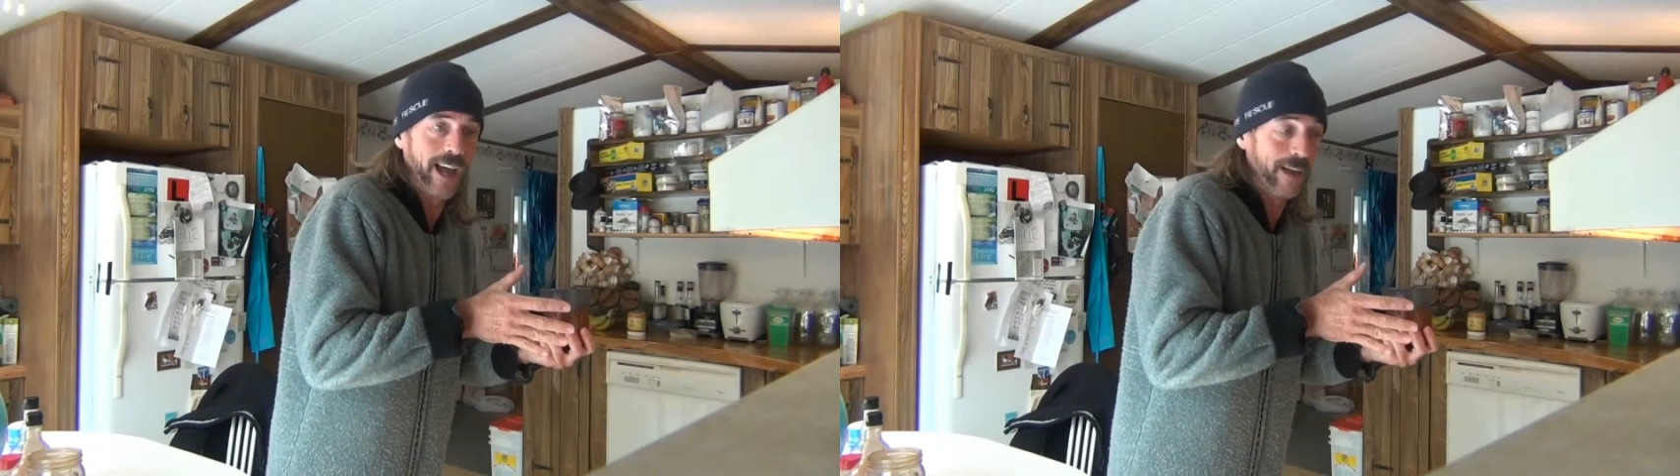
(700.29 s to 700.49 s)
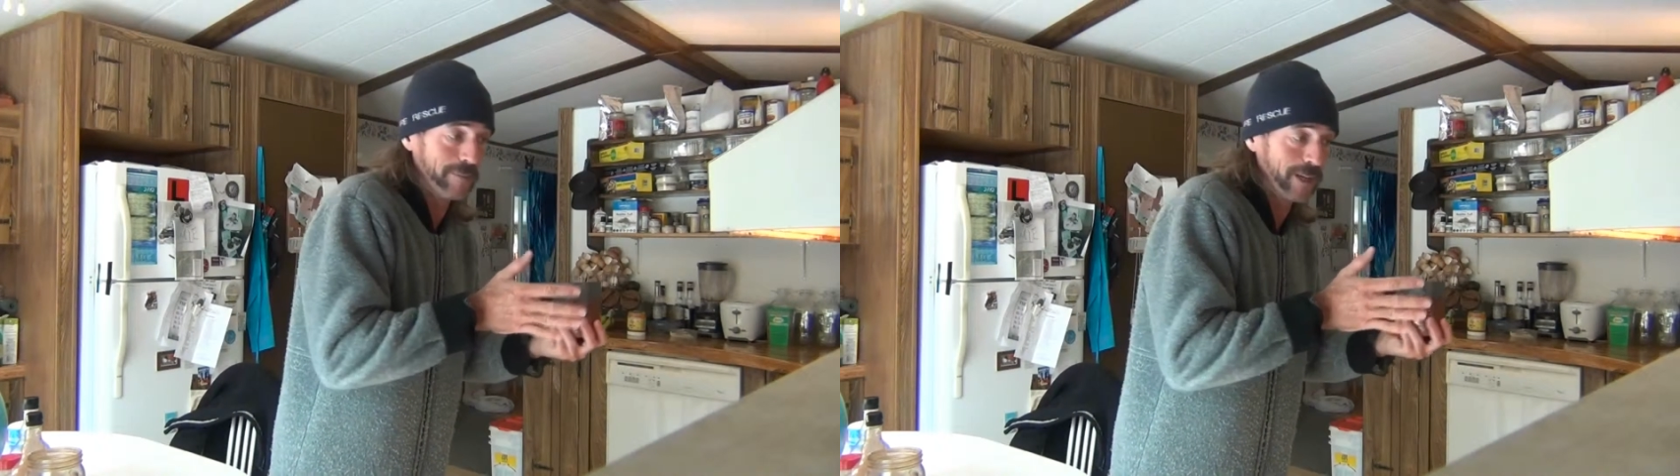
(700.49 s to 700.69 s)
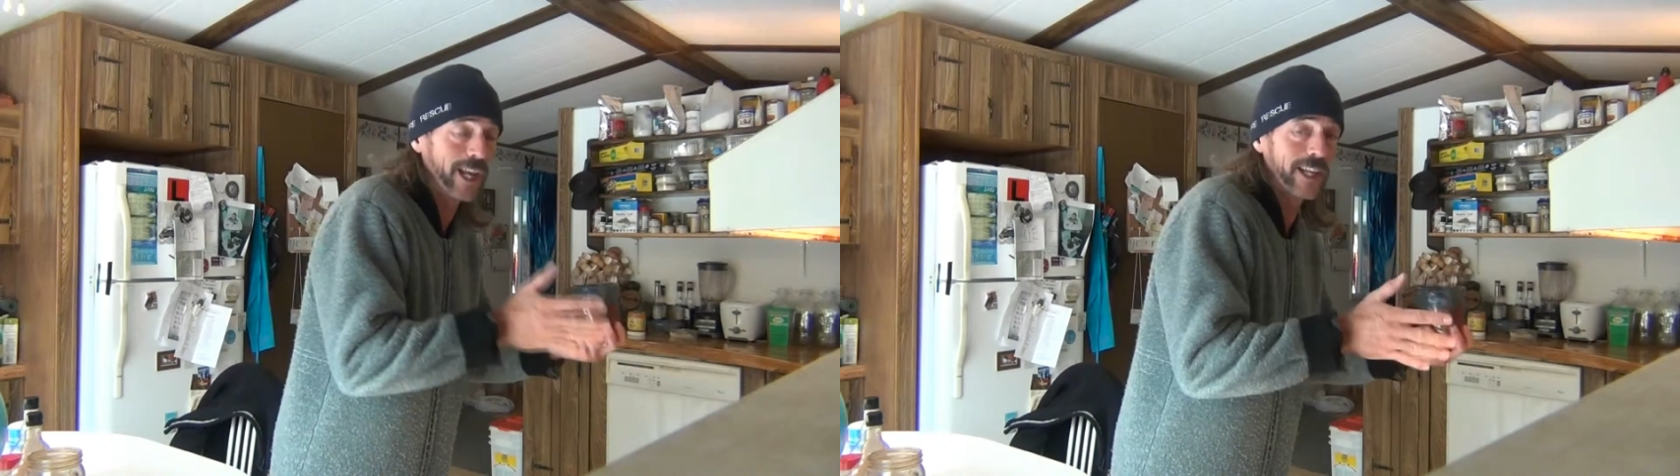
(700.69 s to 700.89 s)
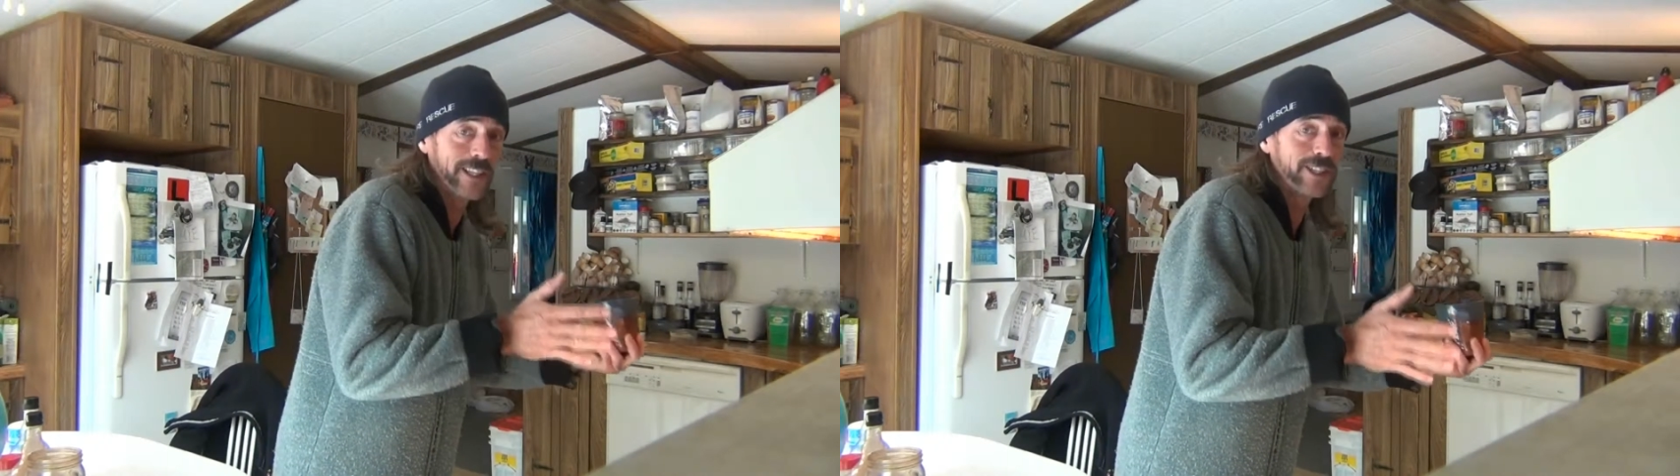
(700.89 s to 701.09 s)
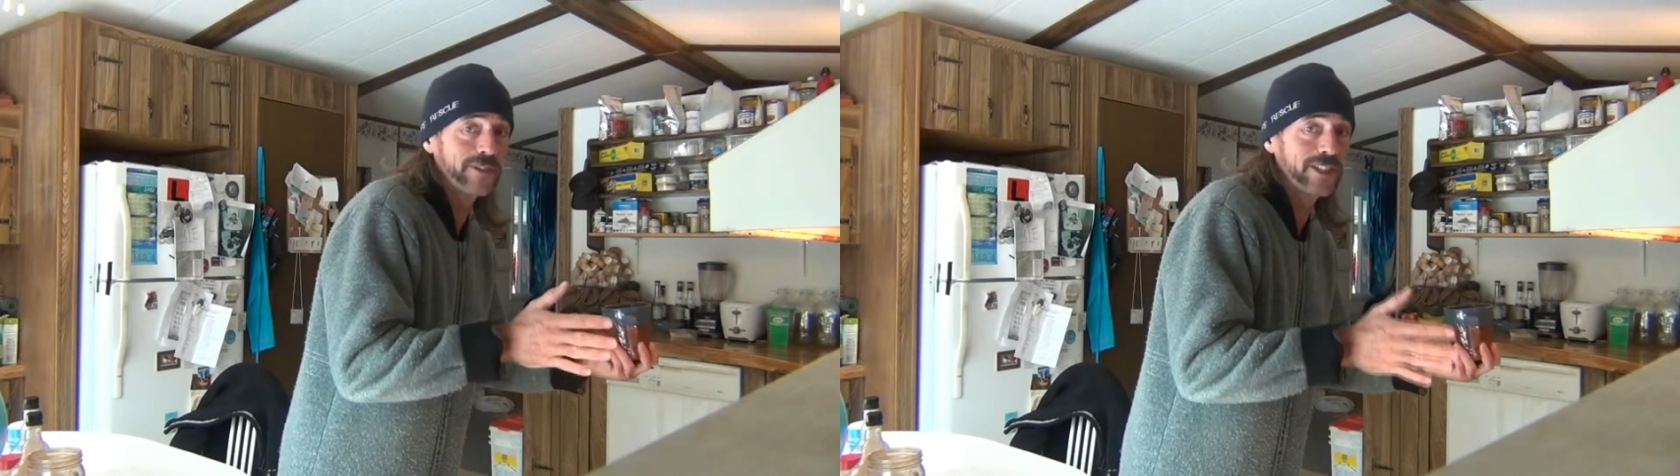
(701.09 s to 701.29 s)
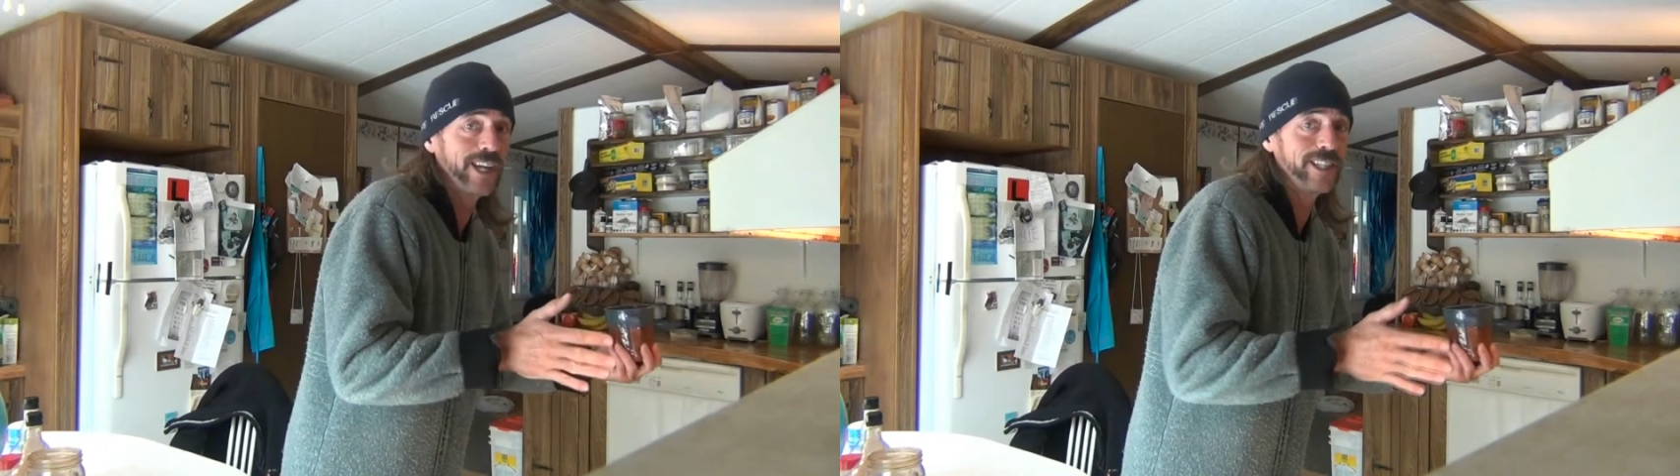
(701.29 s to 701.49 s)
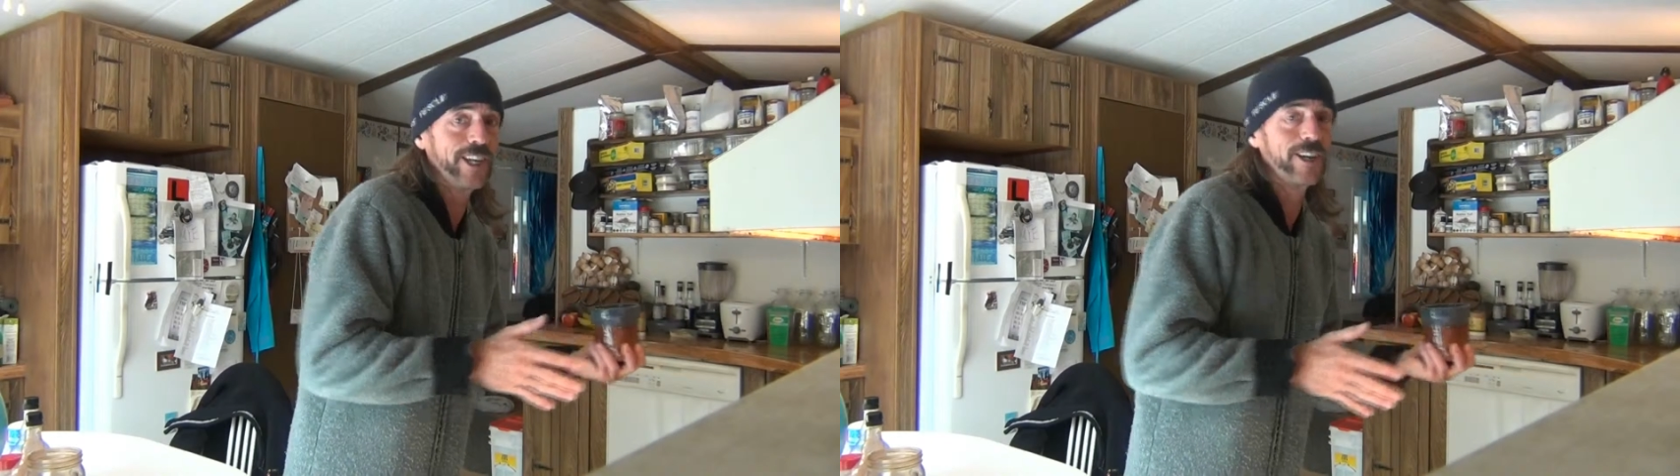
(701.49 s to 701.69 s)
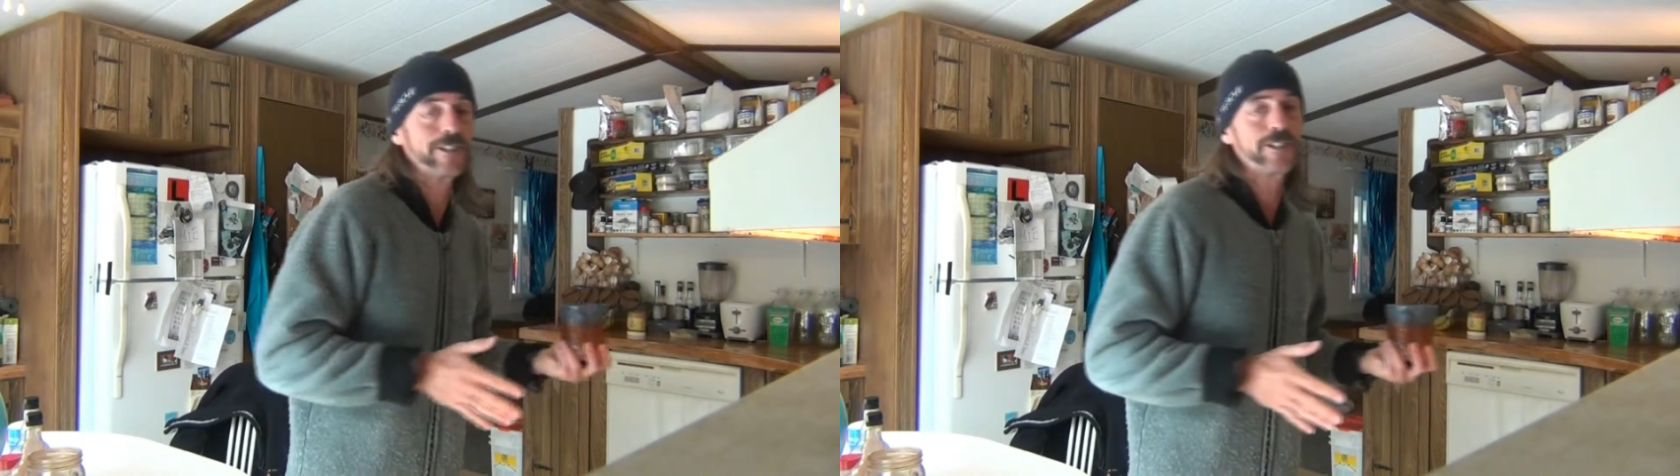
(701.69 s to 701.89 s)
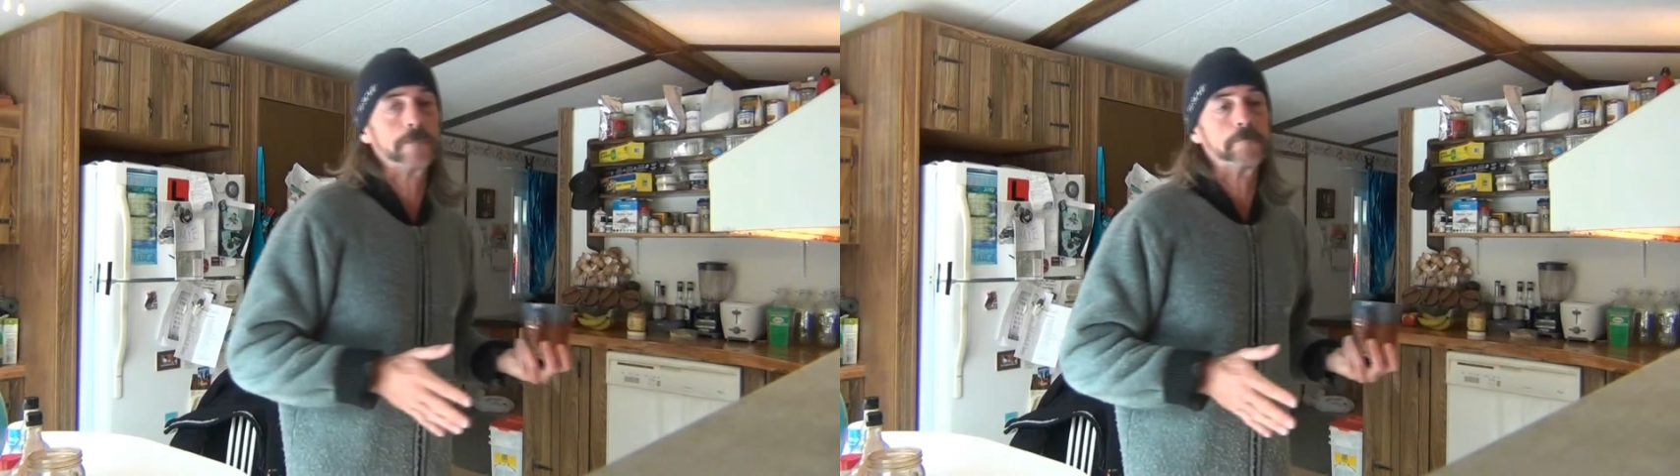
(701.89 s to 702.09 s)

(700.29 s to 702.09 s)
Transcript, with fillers: I've been at this for 10 years